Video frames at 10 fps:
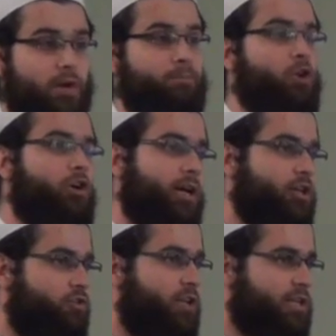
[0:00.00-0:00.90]
from your
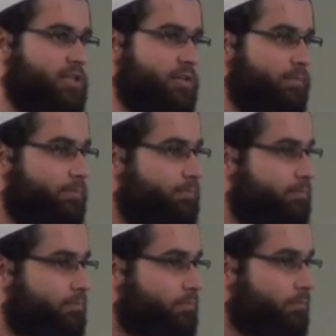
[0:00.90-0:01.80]
countries.
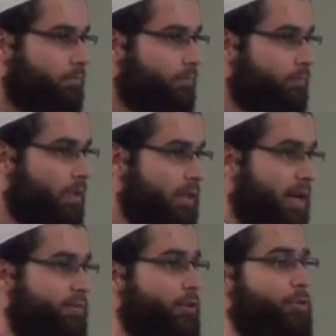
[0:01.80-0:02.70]
They
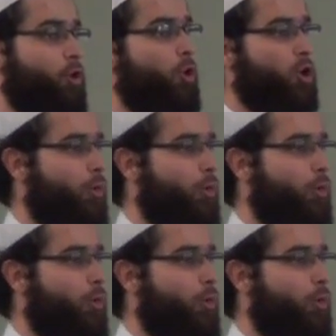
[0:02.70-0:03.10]
never threw